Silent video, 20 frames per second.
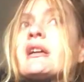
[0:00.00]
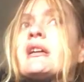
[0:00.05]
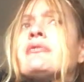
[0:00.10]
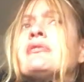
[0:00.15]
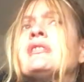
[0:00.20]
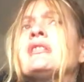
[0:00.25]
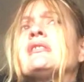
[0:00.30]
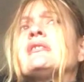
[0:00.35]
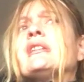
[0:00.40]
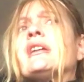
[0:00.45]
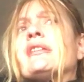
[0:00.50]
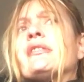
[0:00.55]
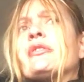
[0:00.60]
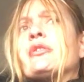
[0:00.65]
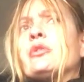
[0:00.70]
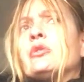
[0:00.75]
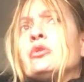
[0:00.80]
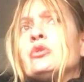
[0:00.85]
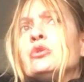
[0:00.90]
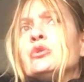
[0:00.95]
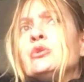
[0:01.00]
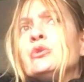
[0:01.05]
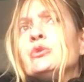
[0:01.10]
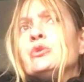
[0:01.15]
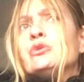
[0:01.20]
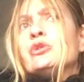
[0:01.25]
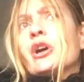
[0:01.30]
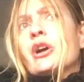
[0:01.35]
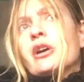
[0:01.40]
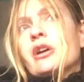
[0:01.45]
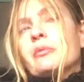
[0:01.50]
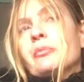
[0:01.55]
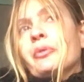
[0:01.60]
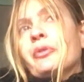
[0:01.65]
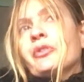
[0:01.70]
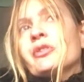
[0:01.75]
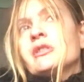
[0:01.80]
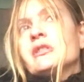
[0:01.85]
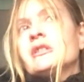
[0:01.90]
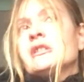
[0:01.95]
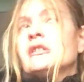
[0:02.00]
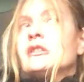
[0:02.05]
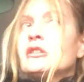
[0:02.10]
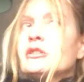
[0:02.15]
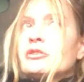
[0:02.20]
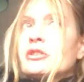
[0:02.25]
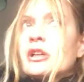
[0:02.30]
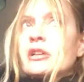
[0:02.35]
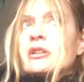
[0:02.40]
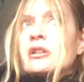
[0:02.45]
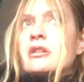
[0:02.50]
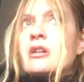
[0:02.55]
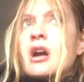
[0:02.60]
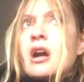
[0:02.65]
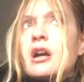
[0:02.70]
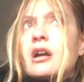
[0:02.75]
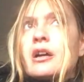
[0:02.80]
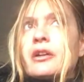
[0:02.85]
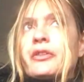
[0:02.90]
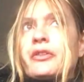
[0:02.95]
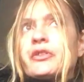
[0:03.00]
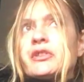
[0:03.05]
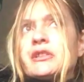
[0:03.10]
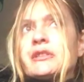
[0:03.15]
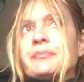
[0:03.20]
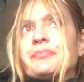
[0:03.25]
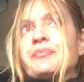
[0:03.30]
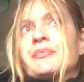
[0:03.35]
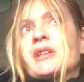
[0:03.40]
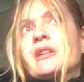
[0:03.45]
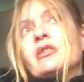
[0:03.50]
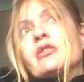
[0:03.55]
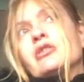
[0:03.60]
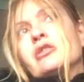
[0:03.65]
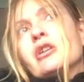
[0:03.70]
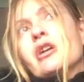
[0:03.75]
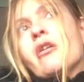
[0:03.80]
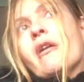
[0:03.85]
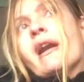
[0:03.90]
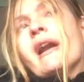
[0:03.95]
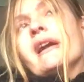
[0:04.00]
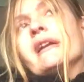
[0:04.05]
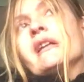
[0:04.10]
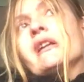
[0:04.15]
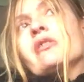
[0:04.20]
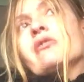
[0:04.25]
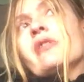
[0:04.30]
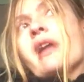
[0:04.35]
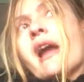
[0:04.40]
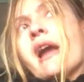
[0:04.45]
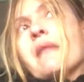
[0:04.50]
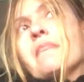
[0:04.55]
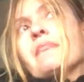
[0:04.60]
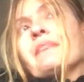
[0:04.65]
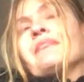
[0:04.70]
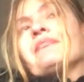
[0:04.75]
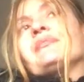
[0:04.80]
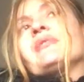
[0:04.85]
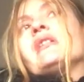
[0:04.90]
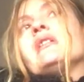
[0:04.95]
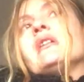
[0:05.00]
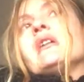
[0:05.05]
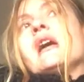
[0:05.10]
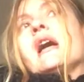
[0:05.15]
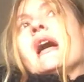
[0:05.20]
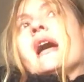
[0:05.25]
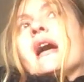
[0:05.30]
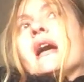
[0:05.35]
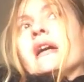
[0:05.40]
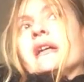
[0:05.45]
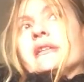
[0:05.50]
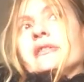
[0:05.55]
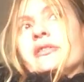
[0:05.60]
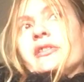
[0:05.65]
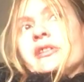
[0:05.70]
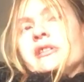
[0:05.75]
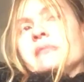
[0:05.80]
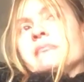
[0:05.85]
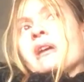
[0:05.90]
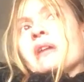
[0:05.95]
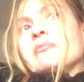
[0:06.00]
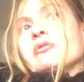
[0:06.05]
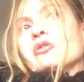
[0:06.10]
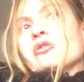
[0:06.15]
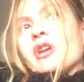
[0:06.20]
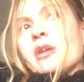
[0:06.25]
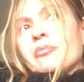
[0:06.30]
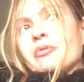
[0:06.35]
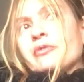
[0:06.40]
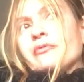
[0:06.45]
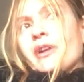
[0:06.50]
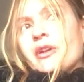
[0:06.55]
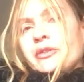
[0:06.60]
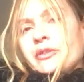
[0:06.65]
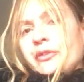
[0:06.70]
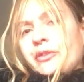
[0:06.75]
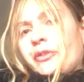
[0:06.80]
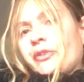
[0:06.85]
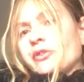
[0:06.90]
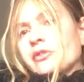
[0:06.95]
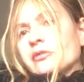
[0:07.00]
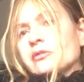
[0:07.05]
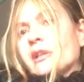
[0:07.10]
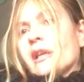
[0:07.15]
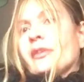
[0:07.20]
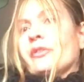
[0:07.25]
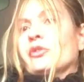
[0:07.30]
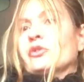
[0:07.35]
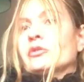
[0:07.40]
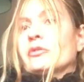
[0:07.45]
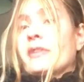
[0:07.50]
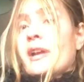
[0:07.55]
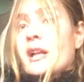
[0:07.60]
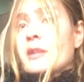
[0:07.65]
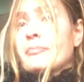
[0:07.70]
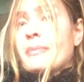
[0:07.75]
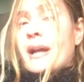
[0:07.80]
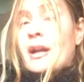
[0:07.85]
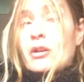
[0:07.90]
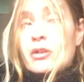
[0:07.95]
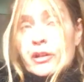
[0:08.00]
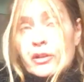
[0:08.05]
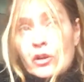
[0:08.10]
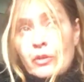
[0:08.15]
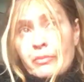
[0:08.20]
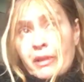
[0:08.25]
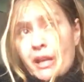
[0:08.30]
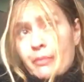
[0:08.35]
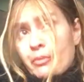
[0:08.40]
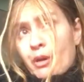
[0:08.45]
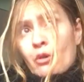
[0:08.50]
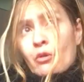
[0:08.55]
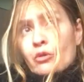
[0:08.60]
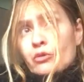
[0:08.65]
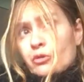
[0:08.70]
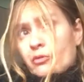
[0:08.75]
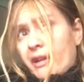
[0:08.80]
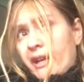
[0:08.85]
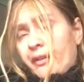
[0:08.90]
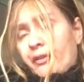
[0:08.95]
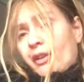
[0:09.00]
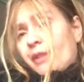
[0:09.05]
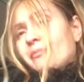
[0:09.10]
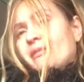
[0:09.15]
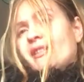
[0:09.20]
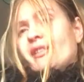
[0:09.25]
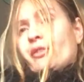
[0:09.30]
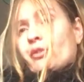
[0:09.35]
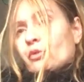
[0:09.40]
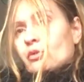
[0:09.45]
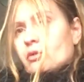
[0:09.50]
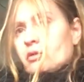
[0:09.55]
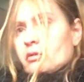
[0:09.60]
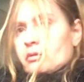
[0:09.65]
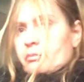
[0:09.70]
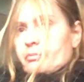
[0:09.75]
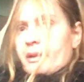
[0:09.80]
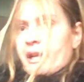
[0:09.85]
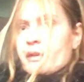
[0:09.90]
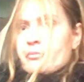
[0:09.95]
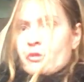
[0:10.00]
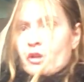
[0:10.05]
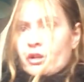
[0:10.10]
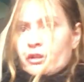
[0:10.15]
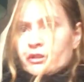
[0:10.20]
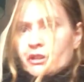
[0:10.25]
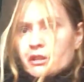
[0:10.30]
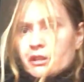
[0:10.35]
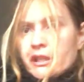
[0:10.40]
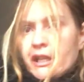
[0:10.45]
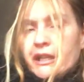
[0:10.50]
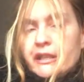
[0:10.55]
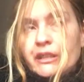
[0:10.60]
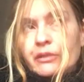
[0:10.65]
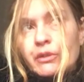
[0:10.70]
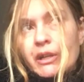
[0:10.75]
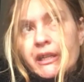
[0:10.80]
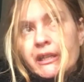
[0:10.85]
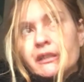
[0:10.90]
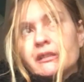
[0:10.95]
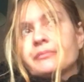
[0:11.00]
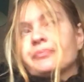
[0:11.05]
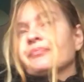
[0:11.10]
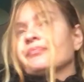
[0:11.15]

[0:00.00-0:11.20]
I think there's Lou Dobbs, Tucker Carlson, Laura Ingraham, and there might be a couple of others that sort of help out a little bit, but all the rest, I mean, it's all owned by Murdoch anyway.